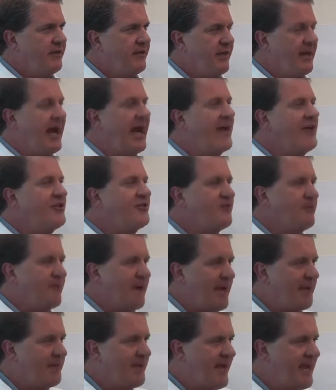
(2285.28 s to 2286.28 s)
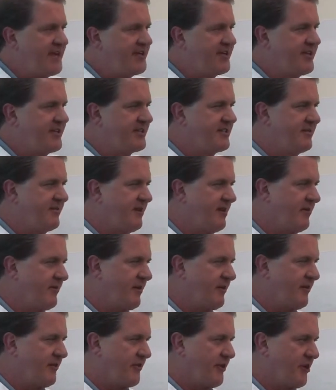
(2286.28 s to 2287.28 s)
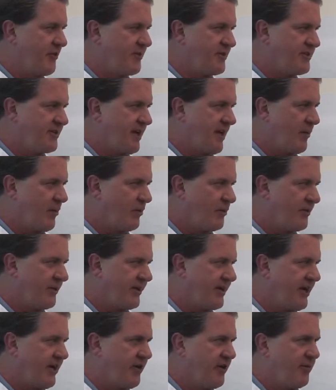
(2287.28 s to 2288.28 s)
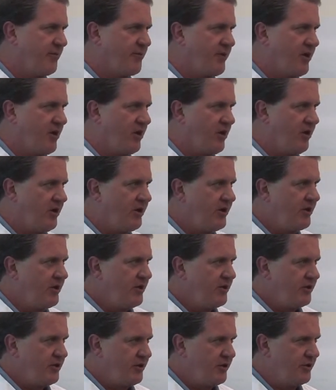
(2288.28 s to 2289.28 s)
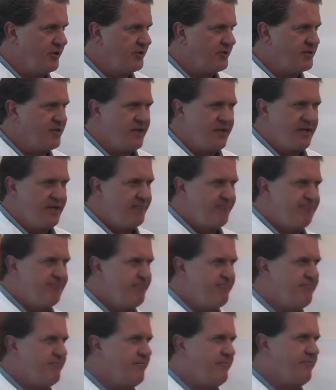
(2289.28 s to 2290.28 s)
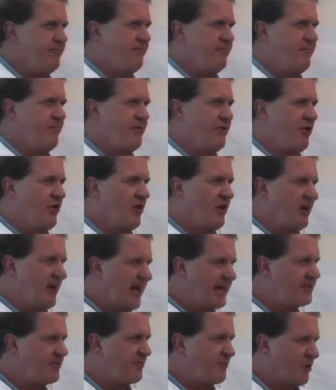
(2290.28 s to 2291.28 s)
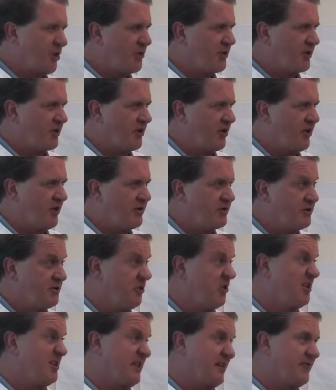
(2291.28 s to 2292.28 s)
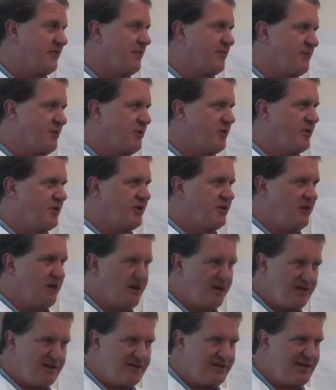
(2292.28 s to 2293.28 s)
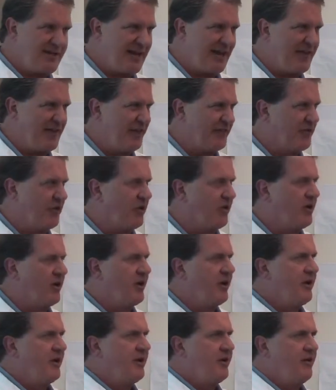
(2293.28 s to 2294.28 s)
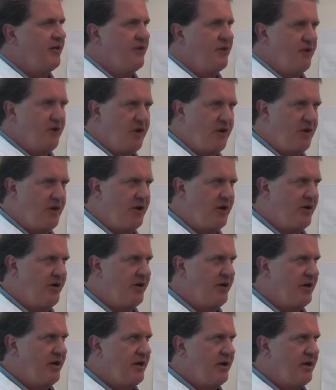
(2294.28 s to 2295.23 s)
I use for my patients, and therapists that I work with, Carrie and Paul, use. There are lots of protocols. There are different protocols. I think there are